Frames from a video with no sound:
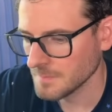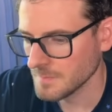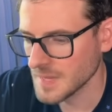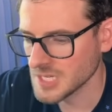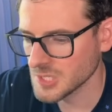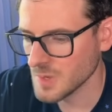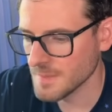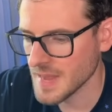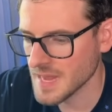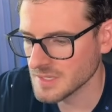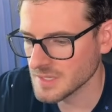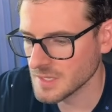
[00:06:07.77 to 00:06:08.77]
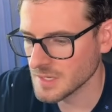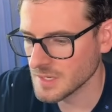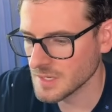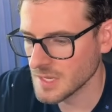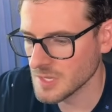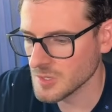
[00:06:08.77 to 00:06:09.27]
Make sure we pass it
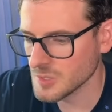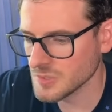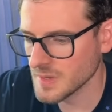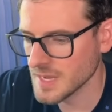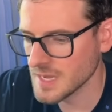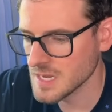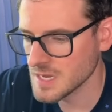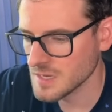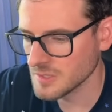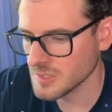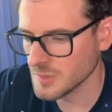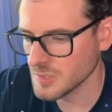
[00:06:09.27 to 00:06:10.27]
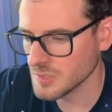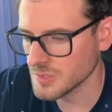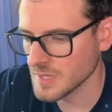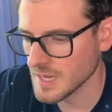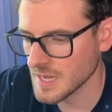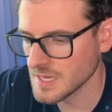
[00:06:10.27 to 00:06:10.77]
in a user ID, so
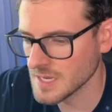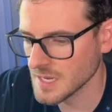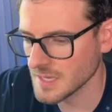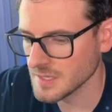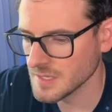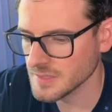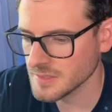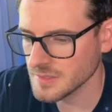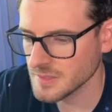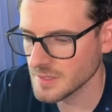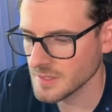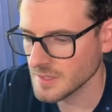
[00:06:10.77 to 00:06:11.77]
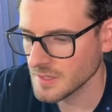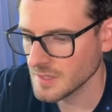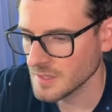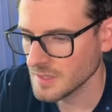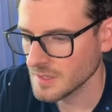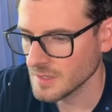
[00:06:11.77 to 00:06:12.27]
user.id like this.
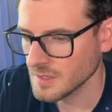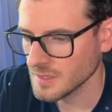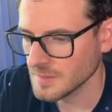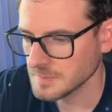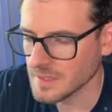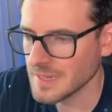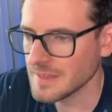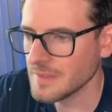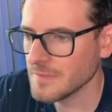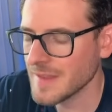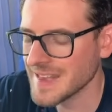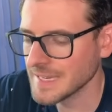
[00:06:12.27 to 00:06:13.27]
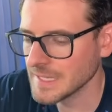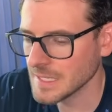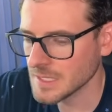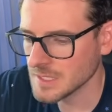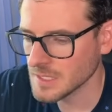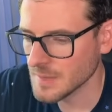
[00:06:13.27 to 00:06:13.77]
And then finally,
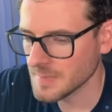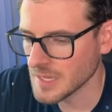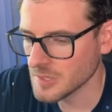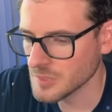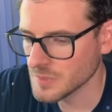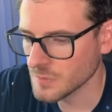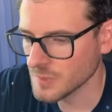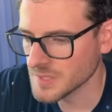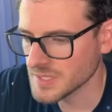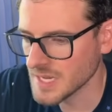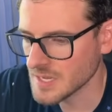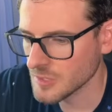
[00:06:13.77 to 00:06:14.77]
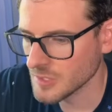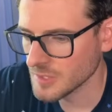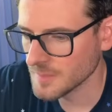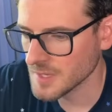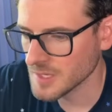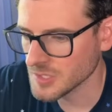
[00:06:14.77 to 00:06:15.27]
let's clean up that useFormState hook
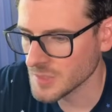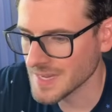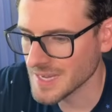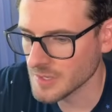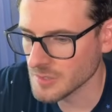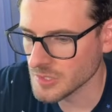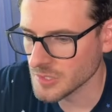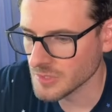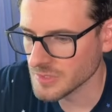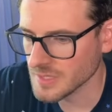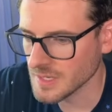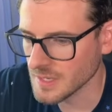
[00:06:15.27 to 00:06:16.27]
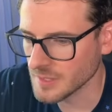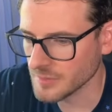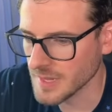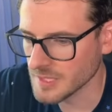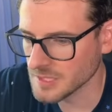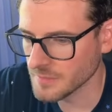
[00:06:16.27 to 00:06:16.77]
because you cannot use hooks in
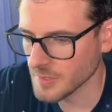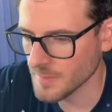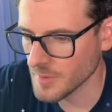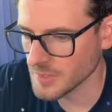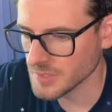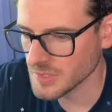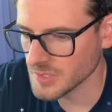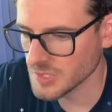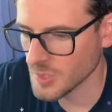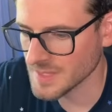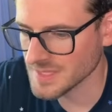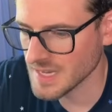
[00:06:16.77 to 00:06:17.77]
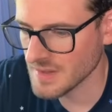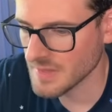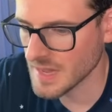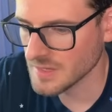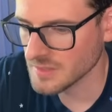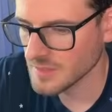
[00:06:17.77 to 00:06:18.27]
React Server components. So let's go ahead and save
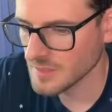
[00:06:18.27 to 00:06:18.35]
that,